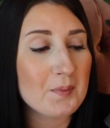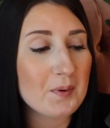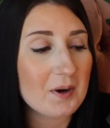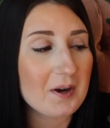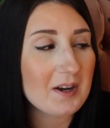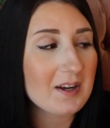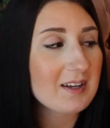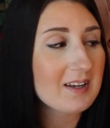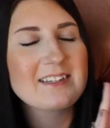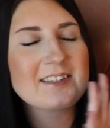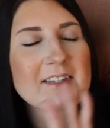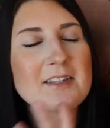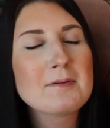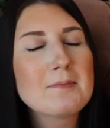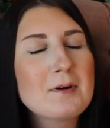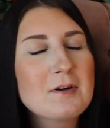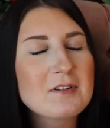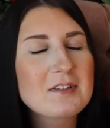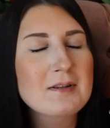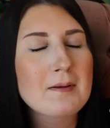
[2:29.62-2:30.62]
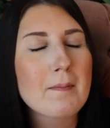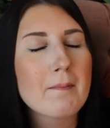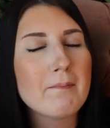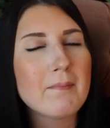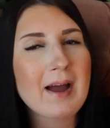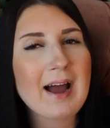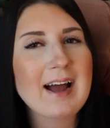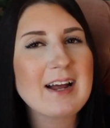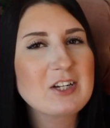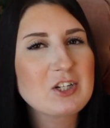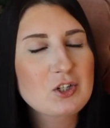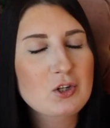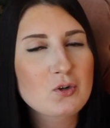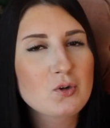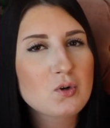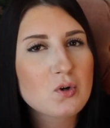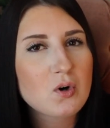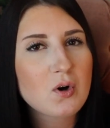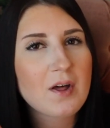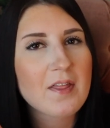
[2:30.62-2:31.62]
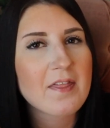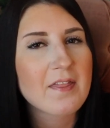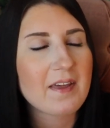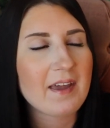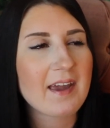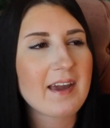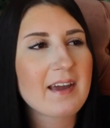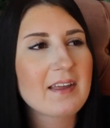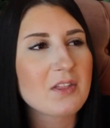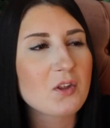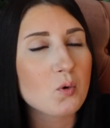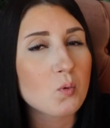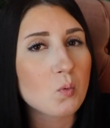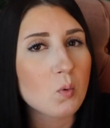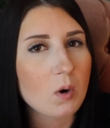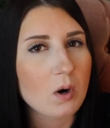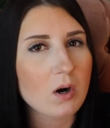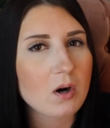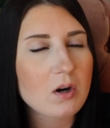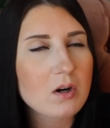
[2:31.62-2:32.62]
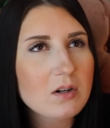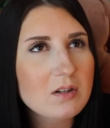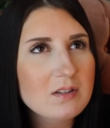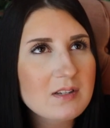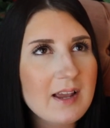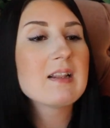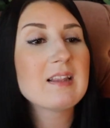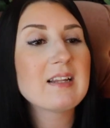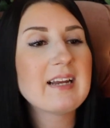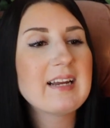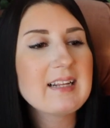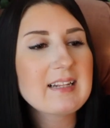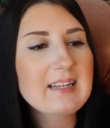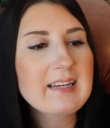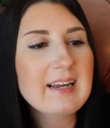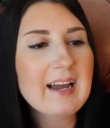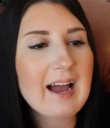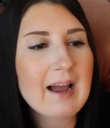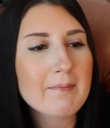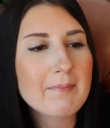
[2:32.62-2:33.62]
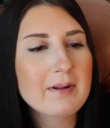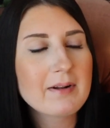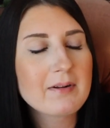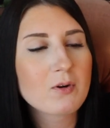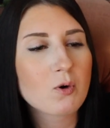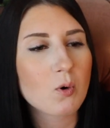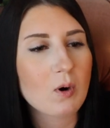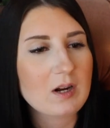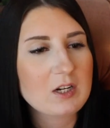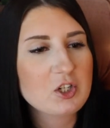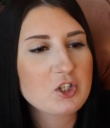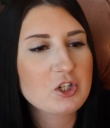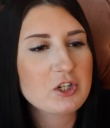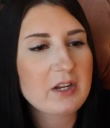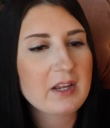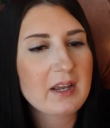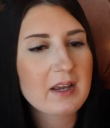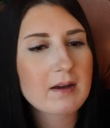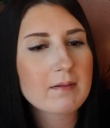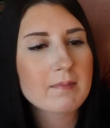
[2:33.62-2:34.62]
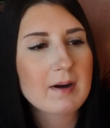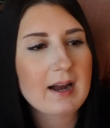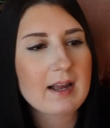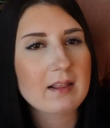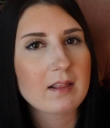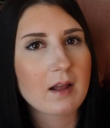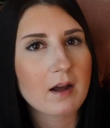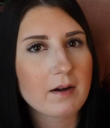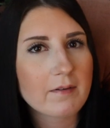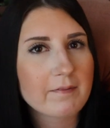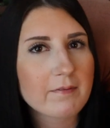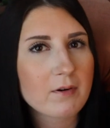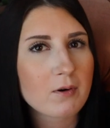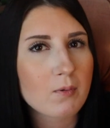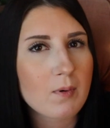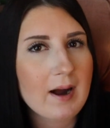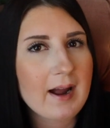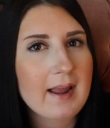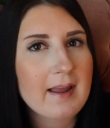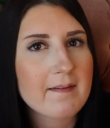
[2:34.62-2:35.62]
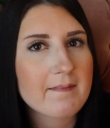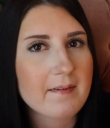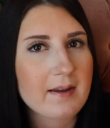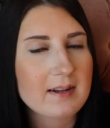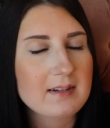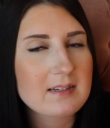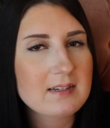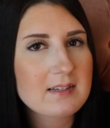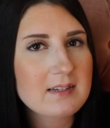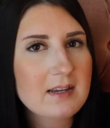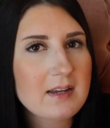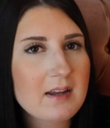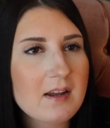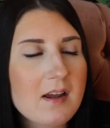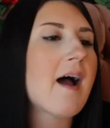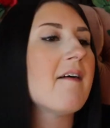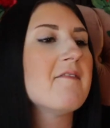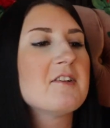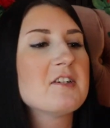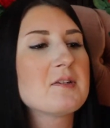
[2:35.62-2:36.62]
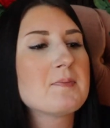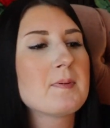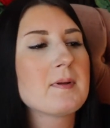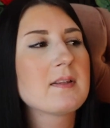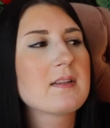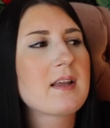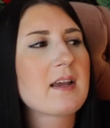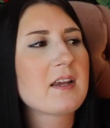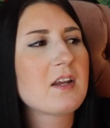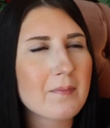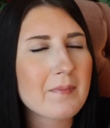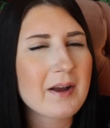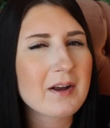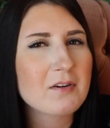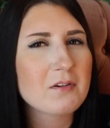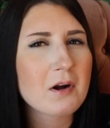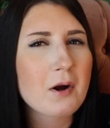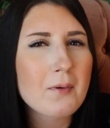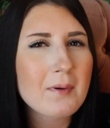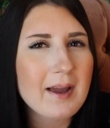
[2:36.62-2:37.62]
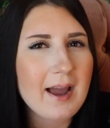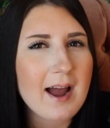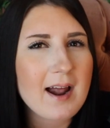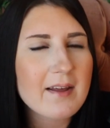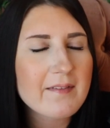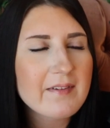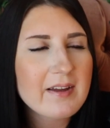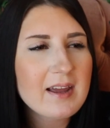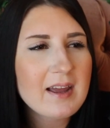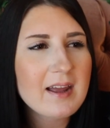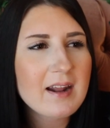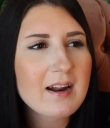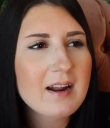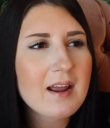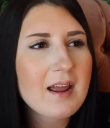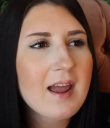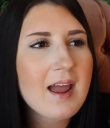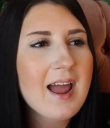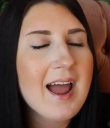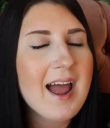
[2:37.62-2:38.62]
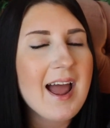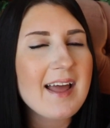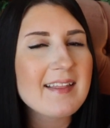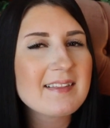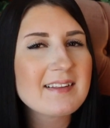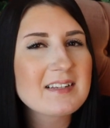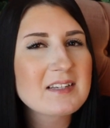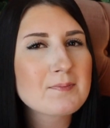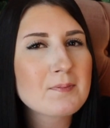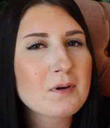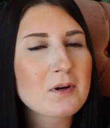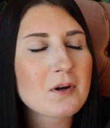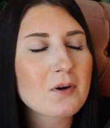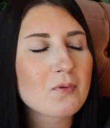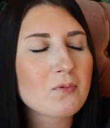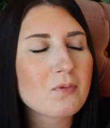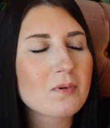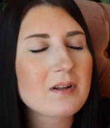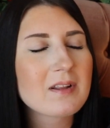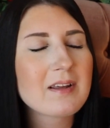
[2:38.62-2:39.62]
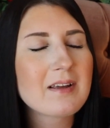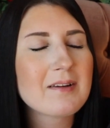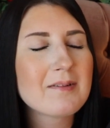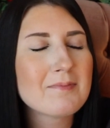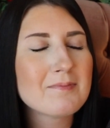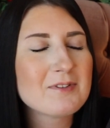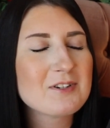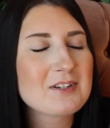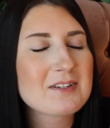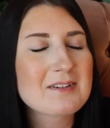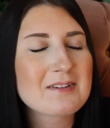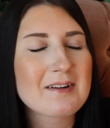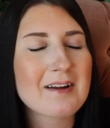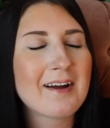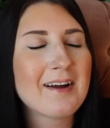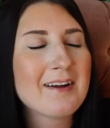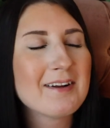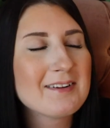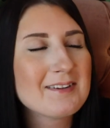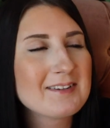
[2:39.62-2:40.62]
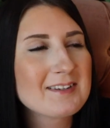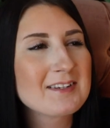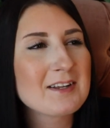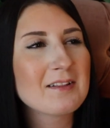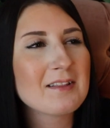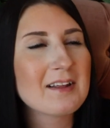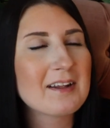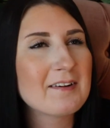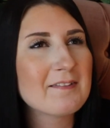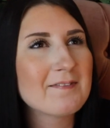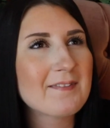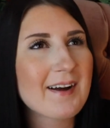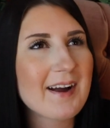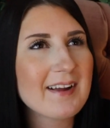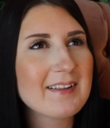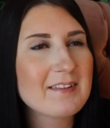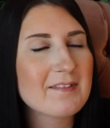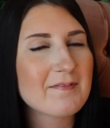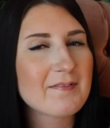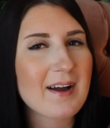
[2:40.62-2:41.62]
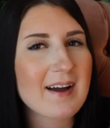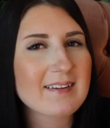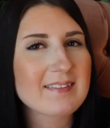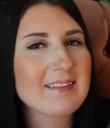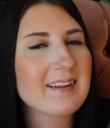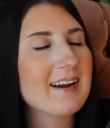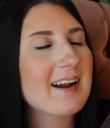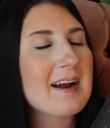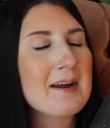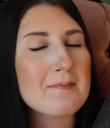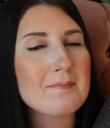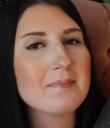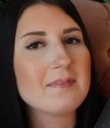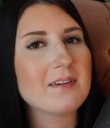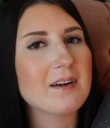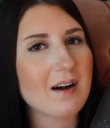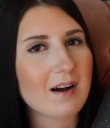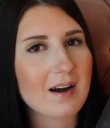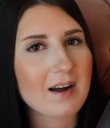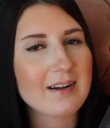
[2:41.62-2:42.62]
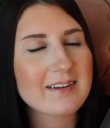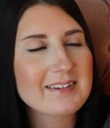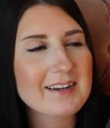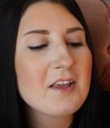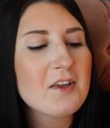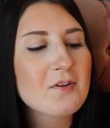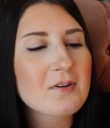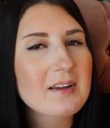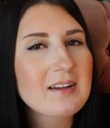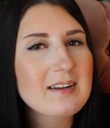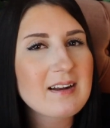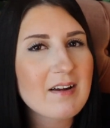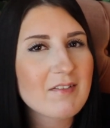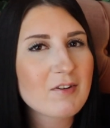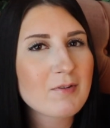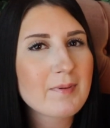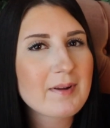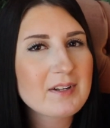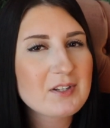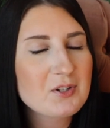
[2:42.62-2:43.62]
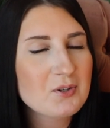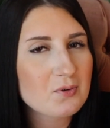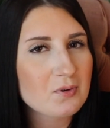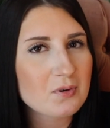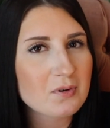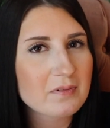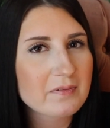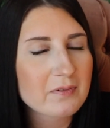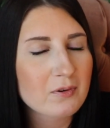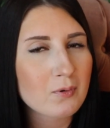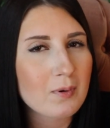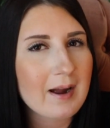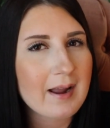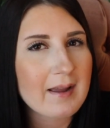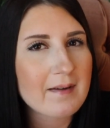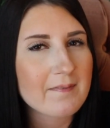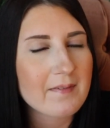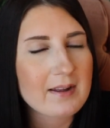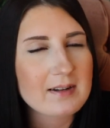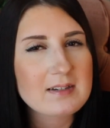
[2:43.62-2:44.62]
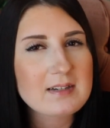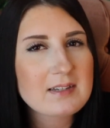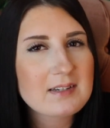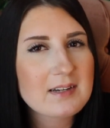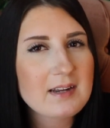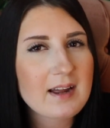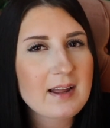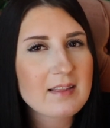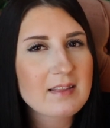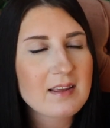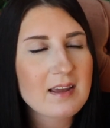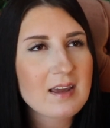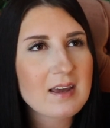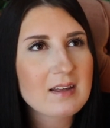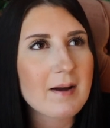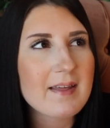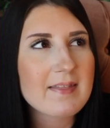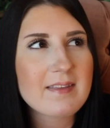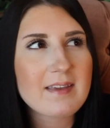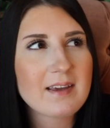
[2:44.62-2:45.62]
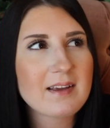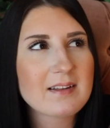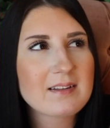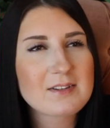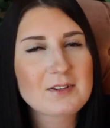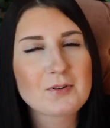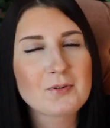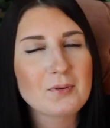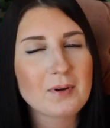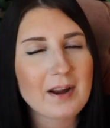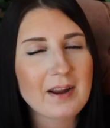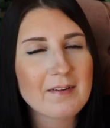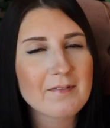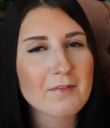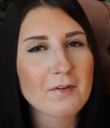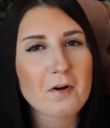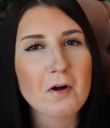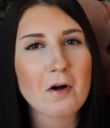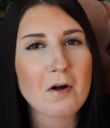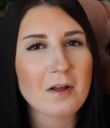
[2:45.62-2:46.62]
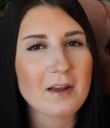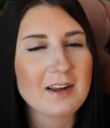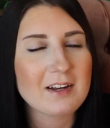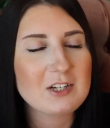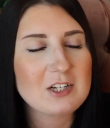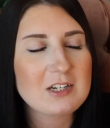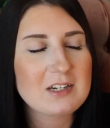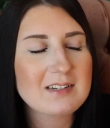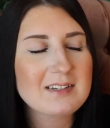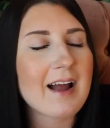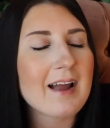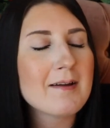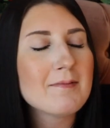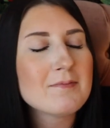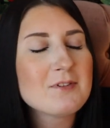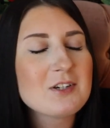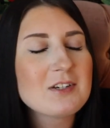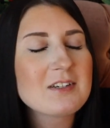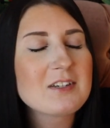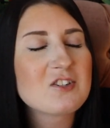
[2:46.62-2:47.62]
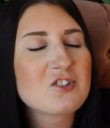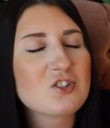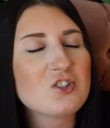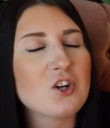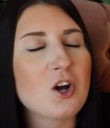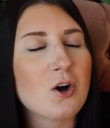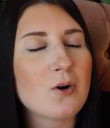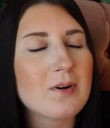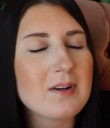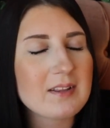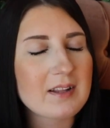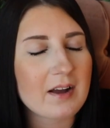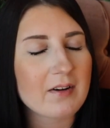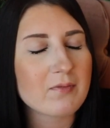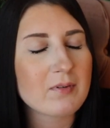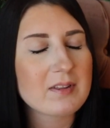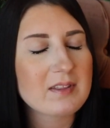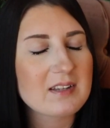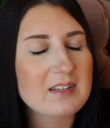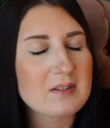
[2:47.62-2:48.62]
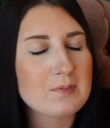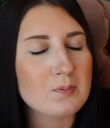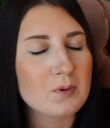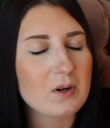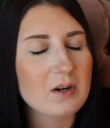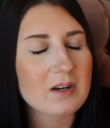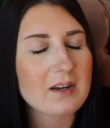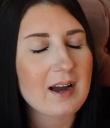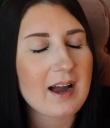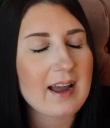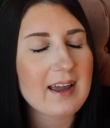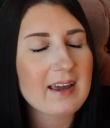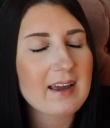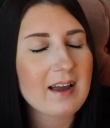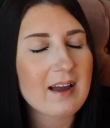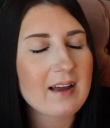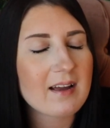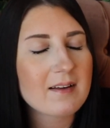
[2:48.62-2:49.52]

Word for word: book. It's the most magical thing in the world. Lately I've been questioning my love for YA fantasy. I've just been like, am I growing out of it? And this book really just solidified the fact that I'm not. You can never be too old for YA fantasy, I think. I think it's great for all ages. I am just so in love with this book. I